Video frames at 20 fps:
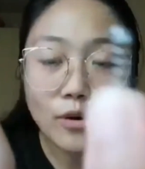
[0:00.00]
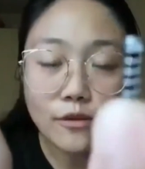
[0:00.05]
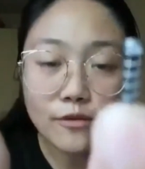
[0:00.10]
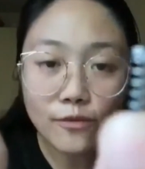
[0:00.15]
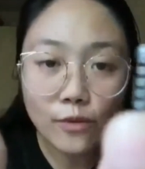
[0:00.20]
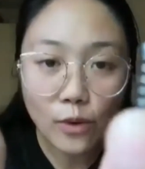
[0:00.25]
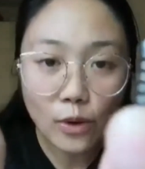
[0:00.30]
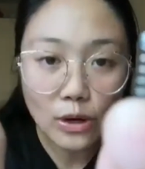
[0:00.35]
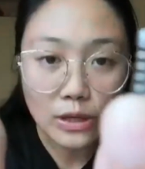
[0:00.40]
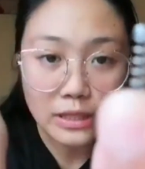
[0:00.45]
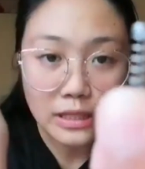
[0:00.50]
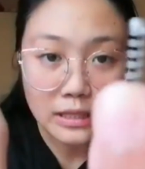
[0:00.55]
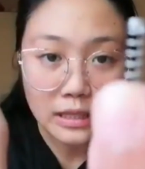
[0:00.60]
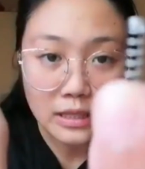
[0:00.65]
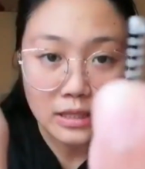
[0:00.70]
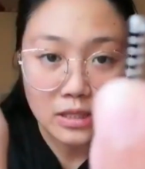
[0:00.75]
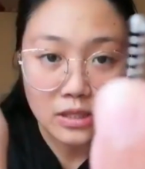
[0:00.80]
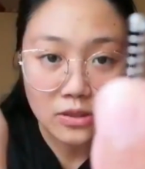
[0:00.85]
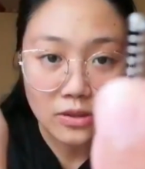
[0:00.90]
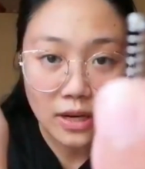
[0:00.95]
forces and
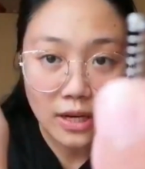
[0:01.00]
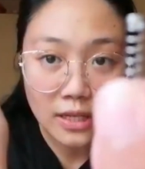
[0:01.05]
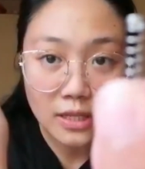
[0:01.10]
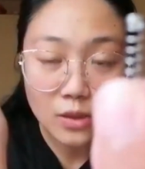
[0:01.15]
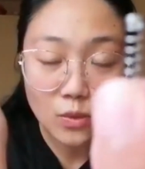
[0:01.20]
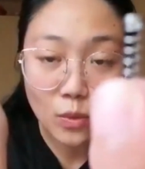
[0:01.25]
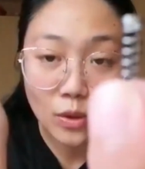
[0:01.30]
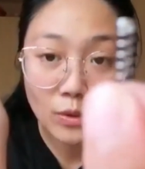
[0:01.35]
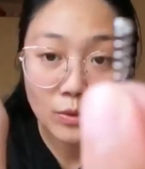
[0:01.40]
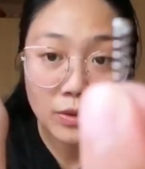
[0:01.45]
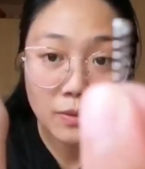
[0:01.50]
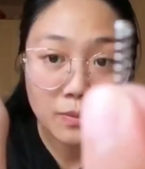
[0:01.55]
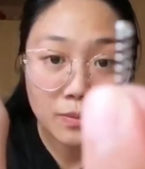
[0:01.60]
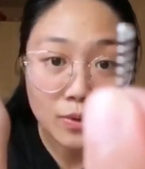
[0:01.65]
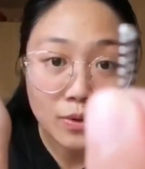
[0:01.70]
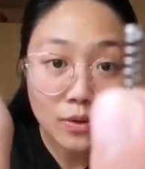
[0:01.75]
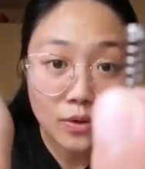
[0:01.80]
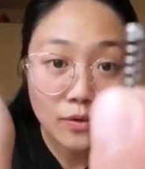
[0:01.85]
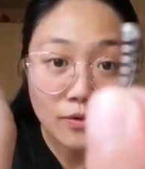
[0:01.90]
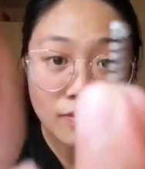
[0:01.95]
stress, when
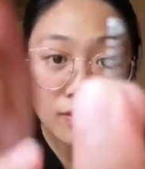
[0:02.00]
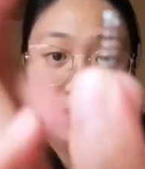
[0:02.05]
removed,